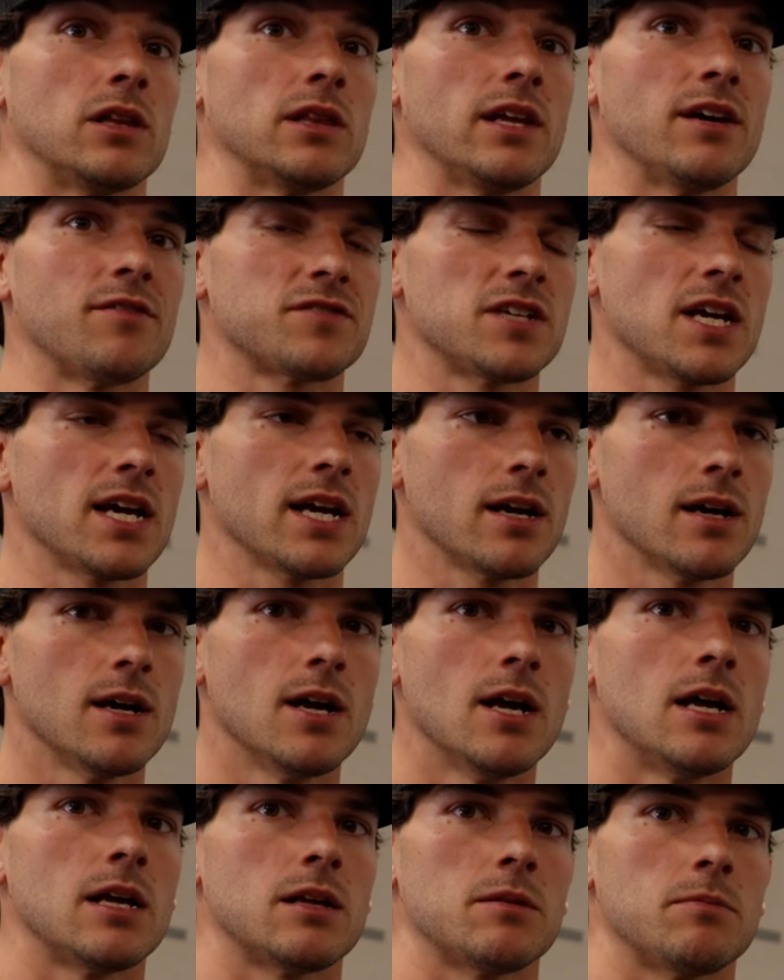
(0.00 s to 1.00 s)
lifting.
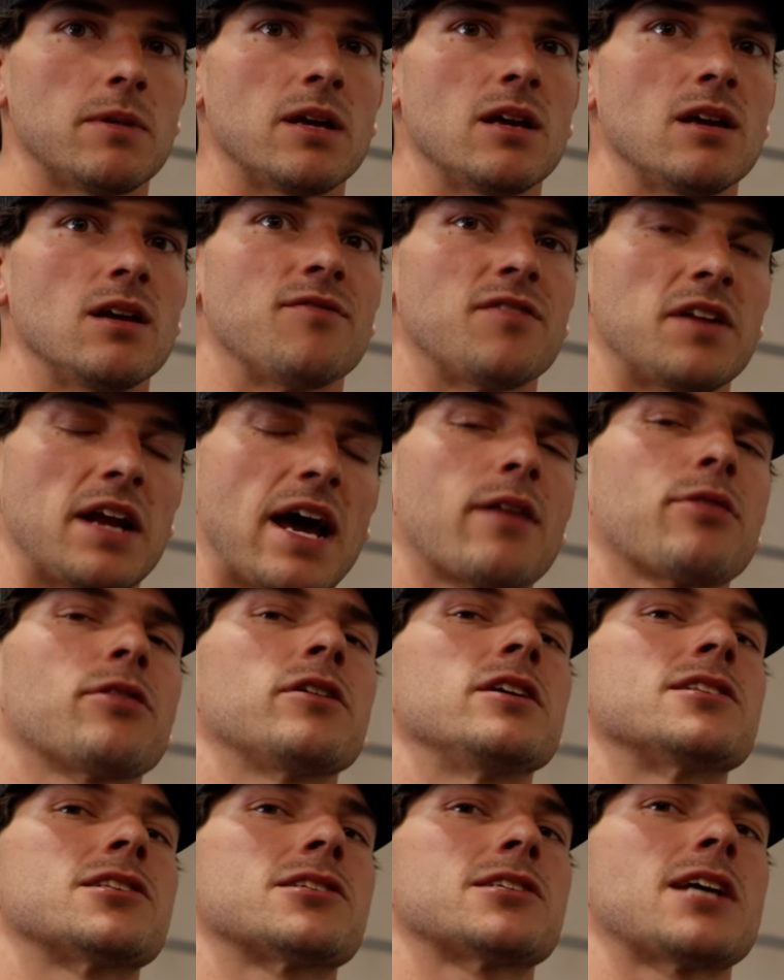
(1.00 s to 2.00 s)
If an
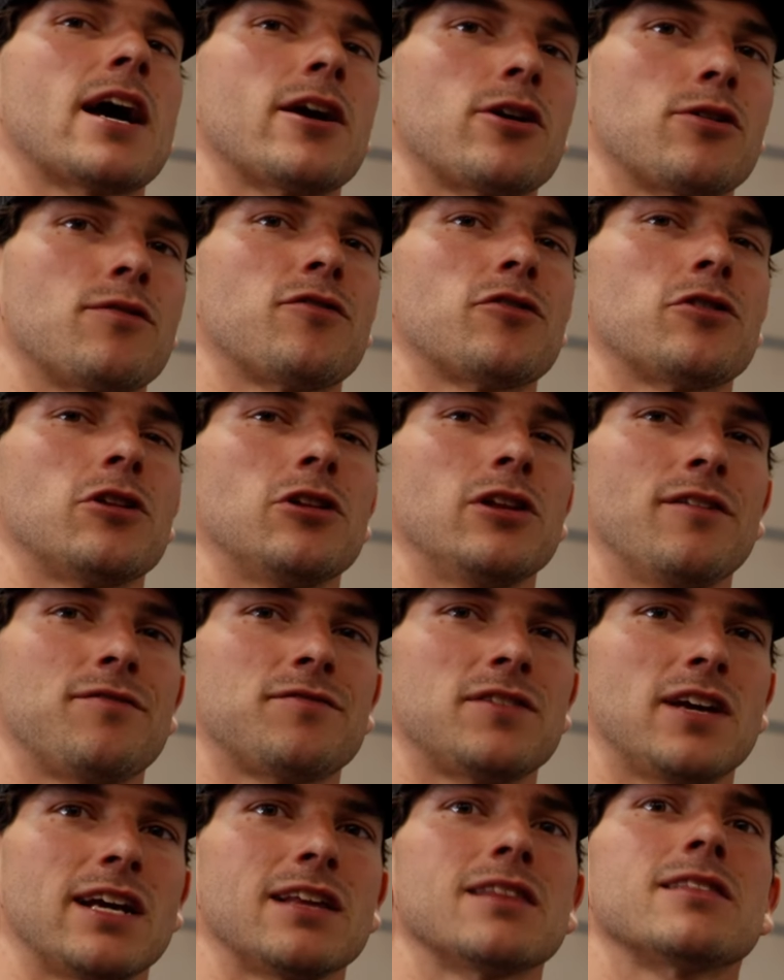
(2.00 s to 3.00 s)
athlete's tired for the
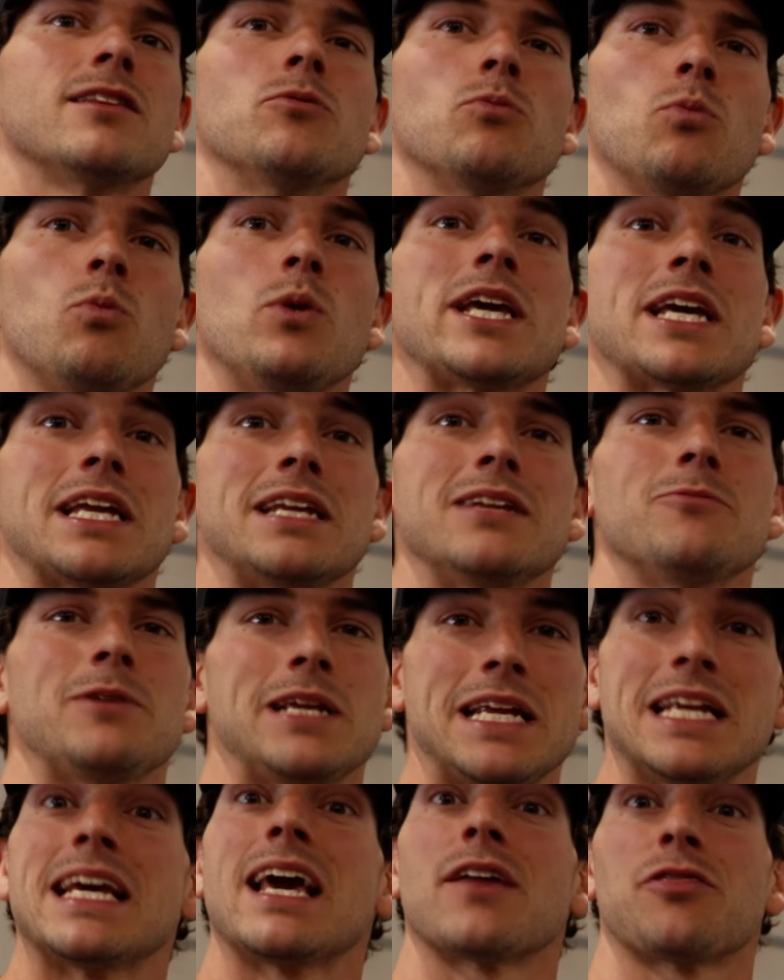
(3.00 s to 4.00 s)
lifting, then we
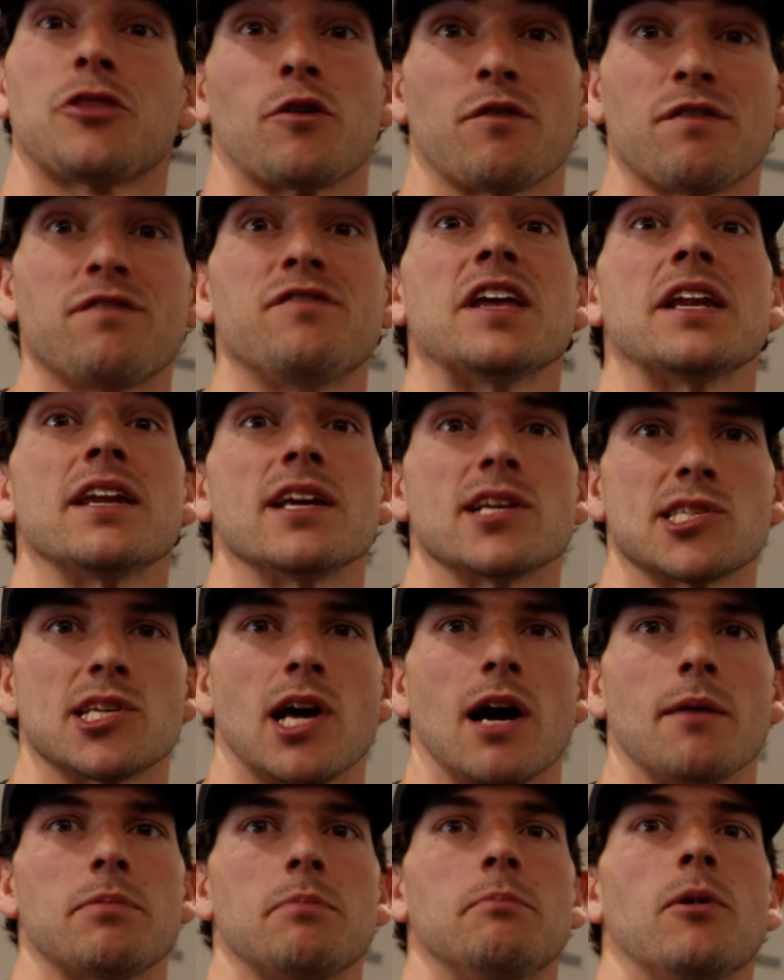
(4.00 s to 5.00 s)
need to get their fitness
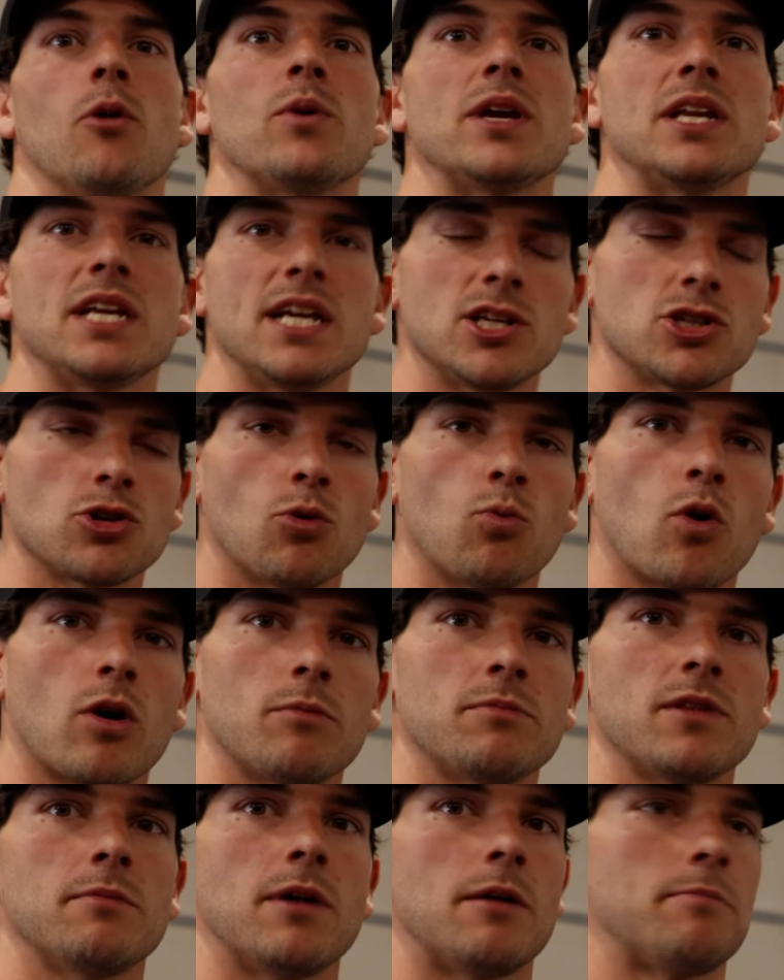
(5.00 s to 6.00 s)
up. But we need to
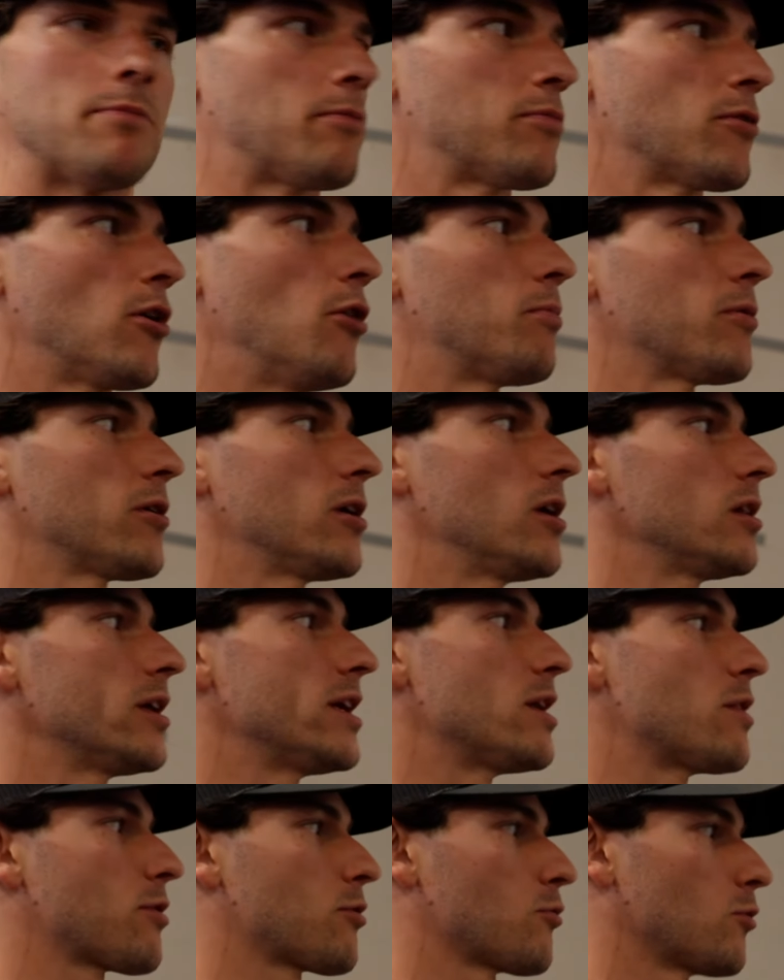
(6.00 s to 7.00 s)
warm them up
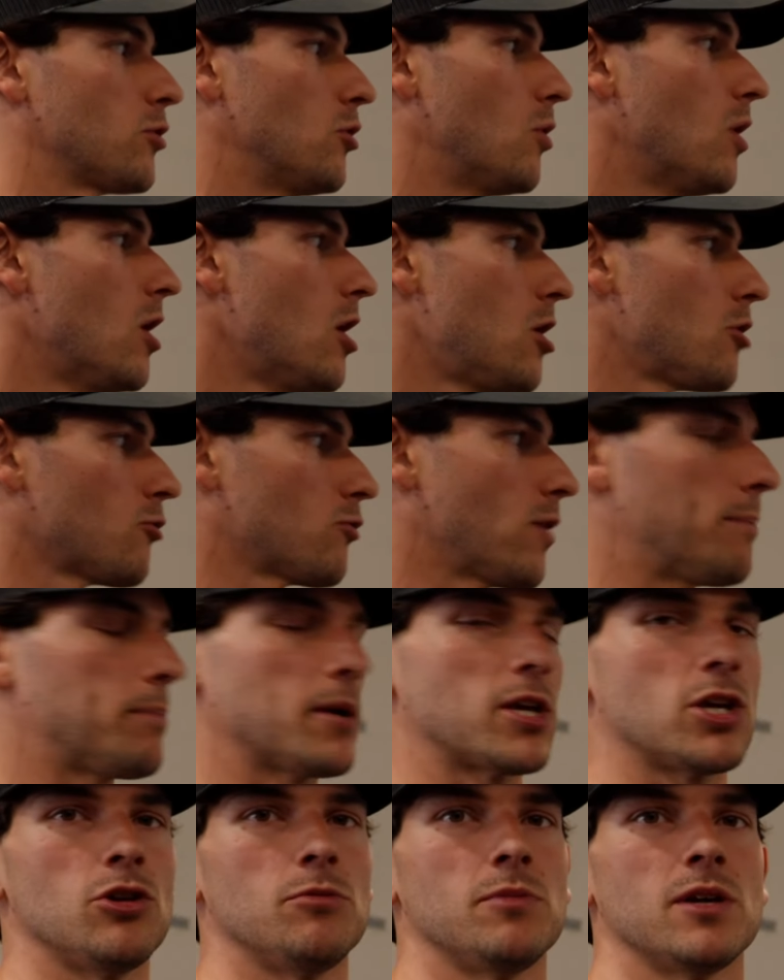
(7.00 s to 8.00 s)
appropriately through rep
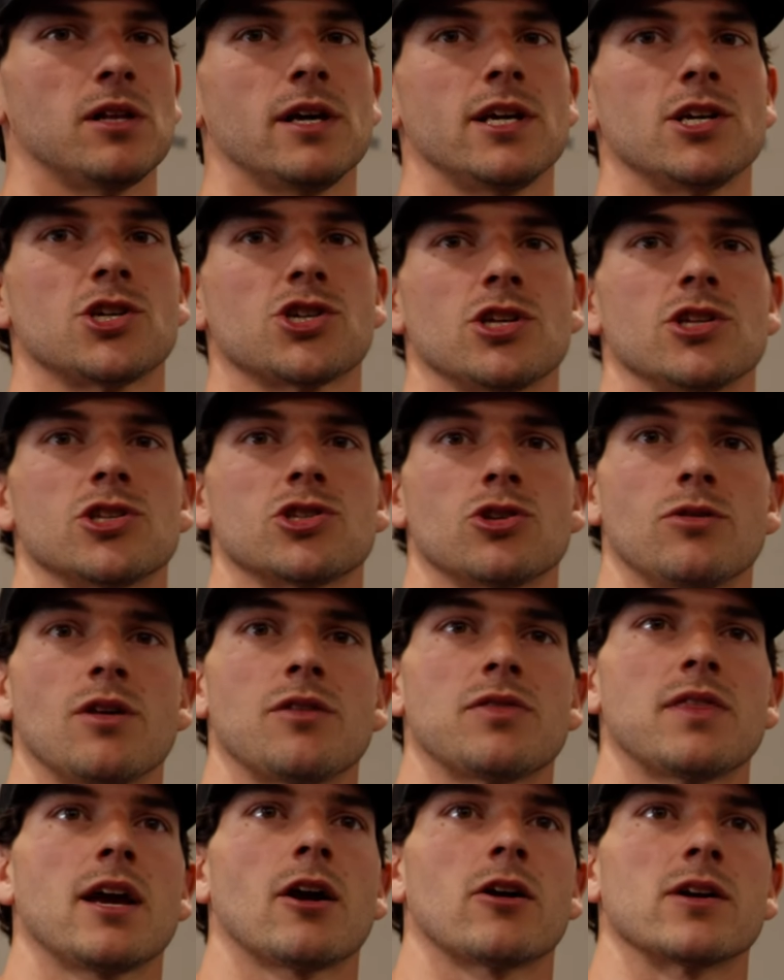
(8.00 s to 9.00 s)
accumulation so
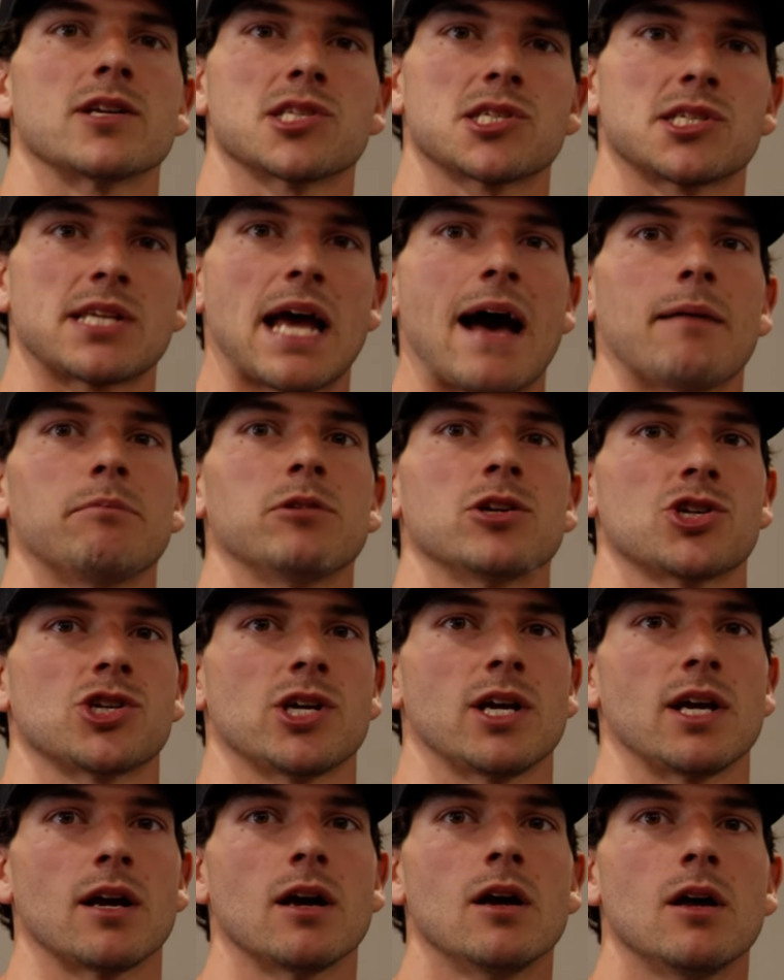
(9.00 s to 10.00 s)
that they are
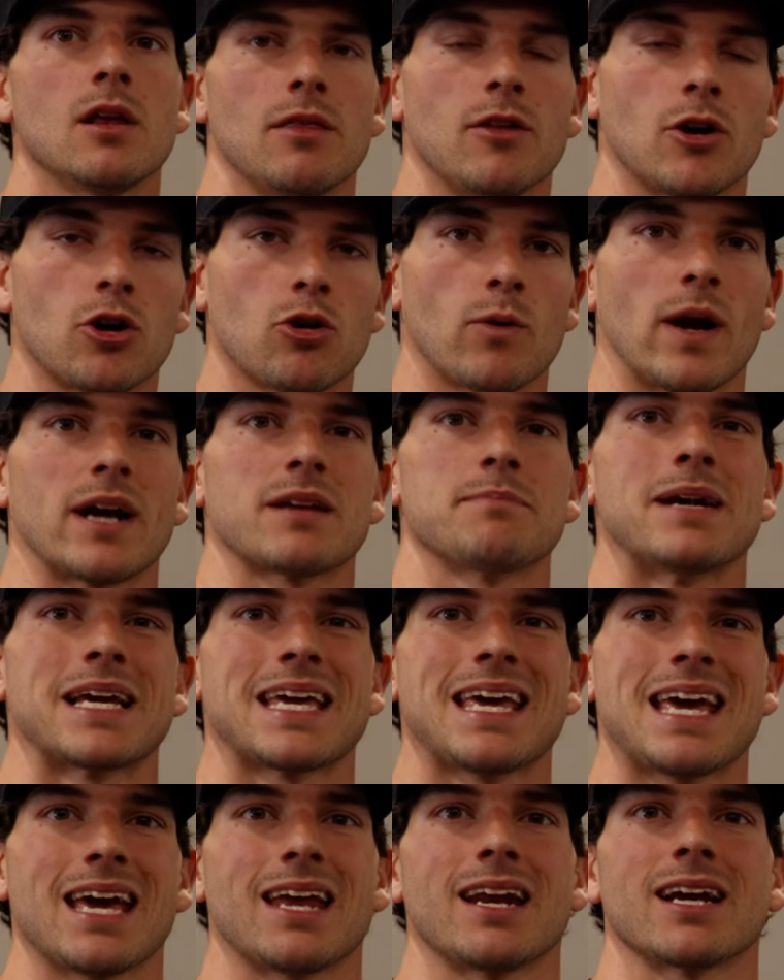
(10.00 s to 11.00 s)
establishing the correct
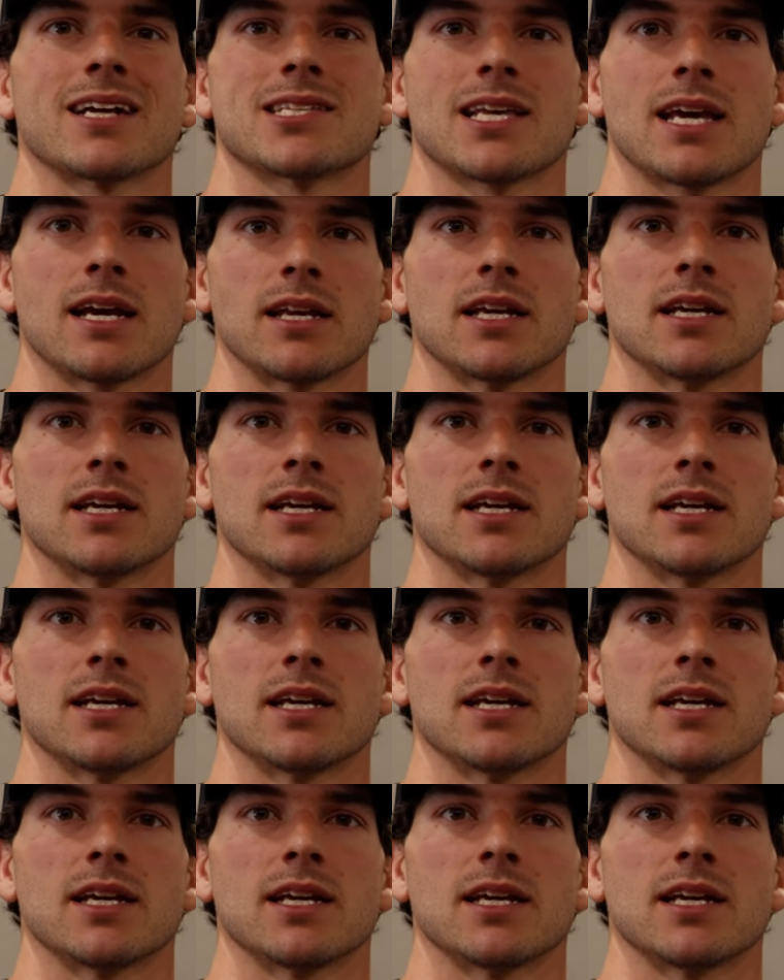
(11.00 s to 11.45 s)
mechanics and